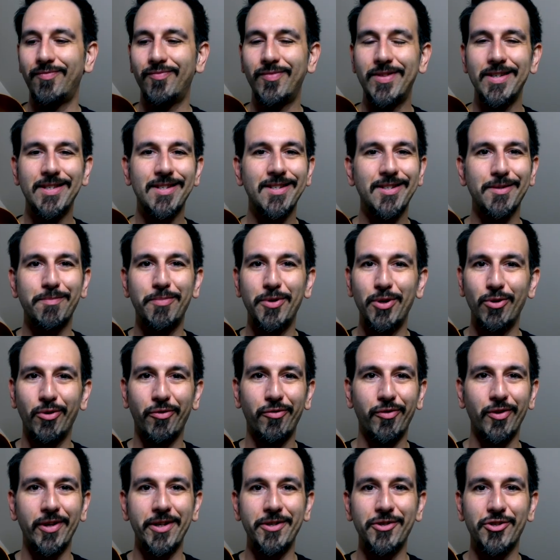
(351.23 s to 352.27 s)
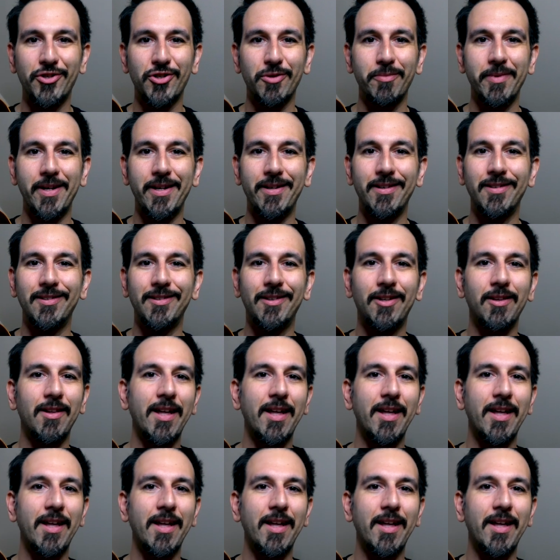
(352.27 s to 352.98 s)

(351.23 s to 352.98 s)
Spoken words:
This is a beautiful instrument.